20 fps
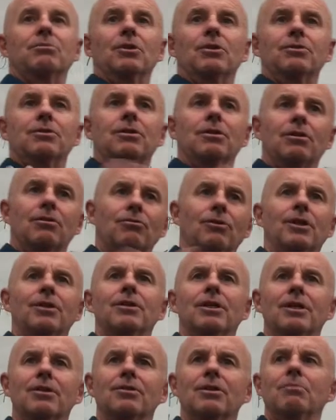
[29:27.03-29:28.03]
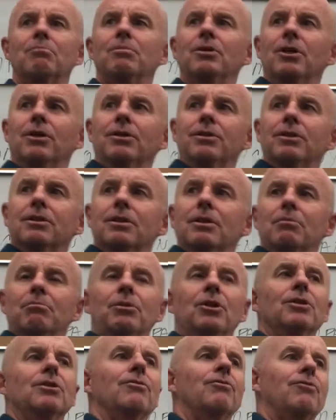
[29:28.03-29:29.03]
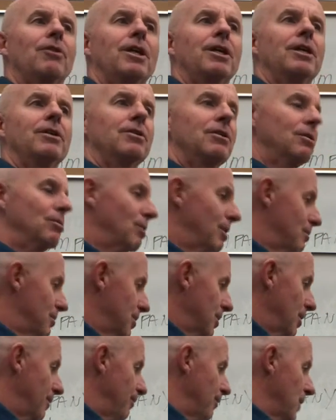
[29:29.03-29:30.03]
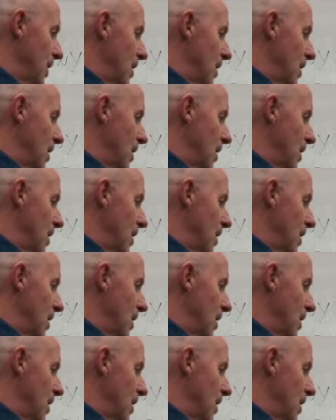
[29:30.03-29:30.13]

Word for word: Those are the 3 things that build the front end of the website.